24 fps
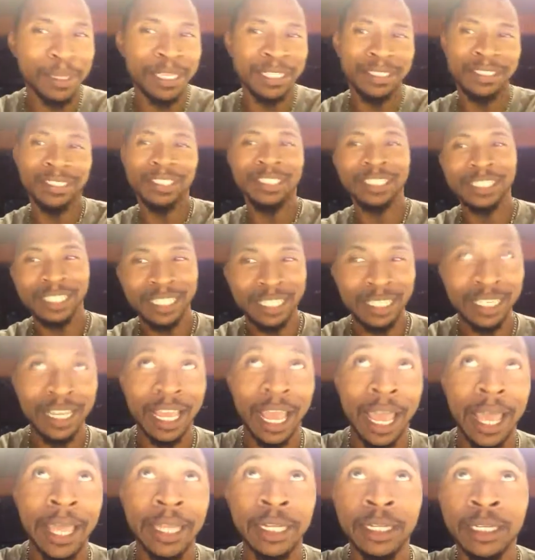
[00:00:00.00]
been looking
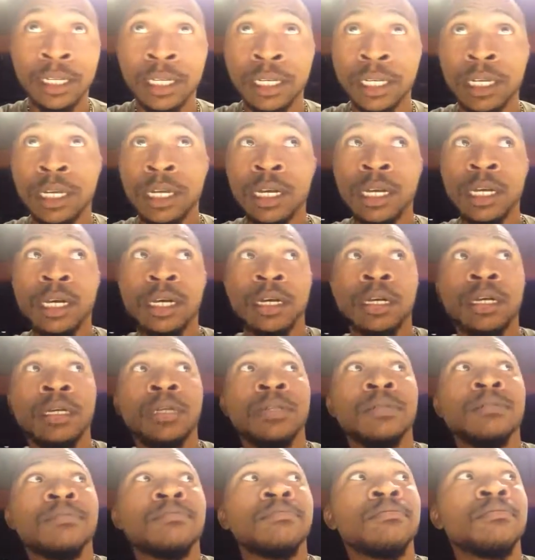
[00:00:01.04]
at the
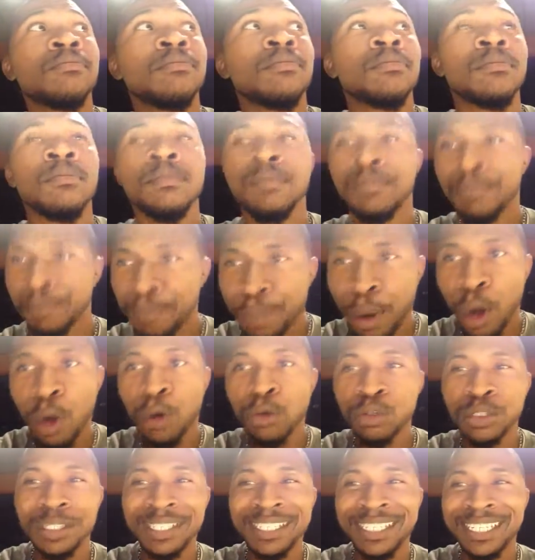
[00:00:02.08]

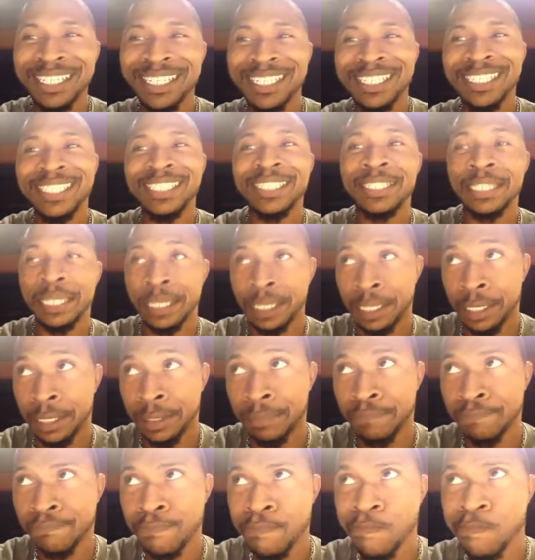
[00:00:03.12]
posts
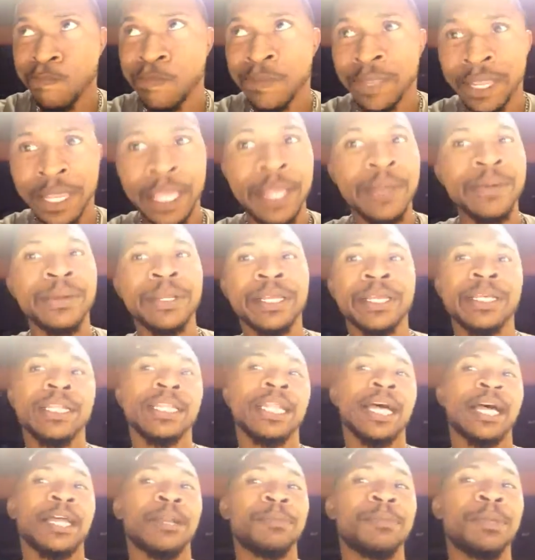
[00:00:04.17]
and hearing a
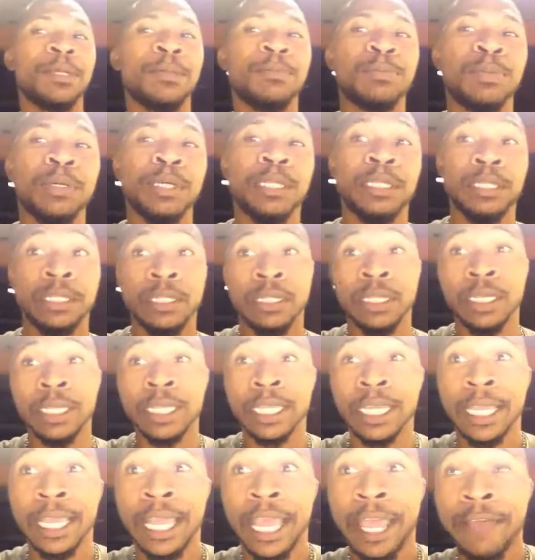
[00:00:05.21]
lot of people and
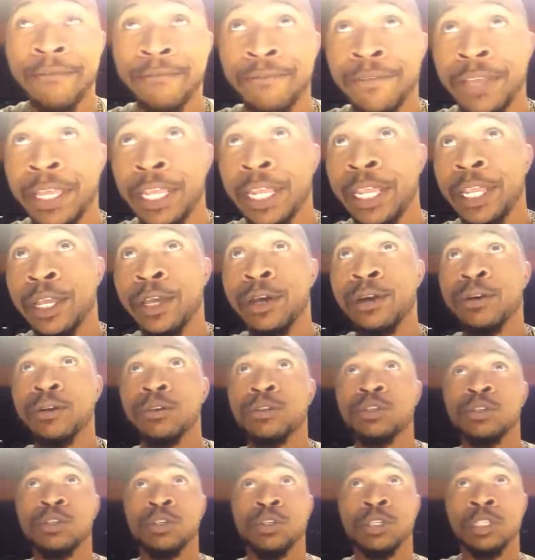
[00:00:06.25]
looking at
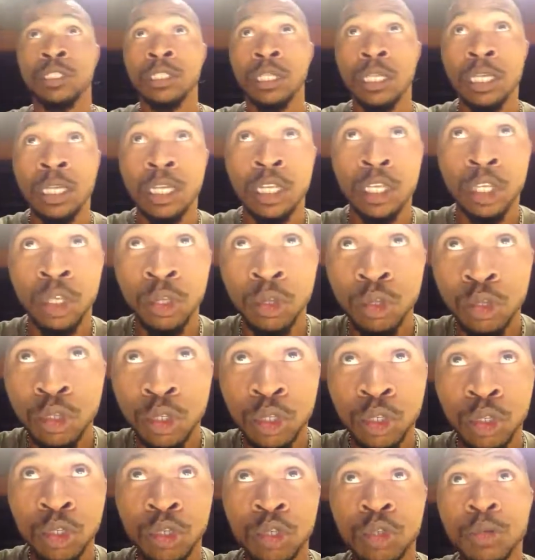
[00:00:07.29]
videos on
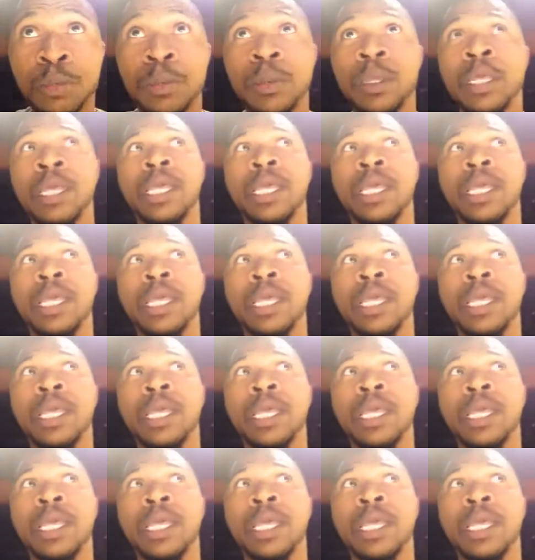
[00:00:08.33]
YouTube.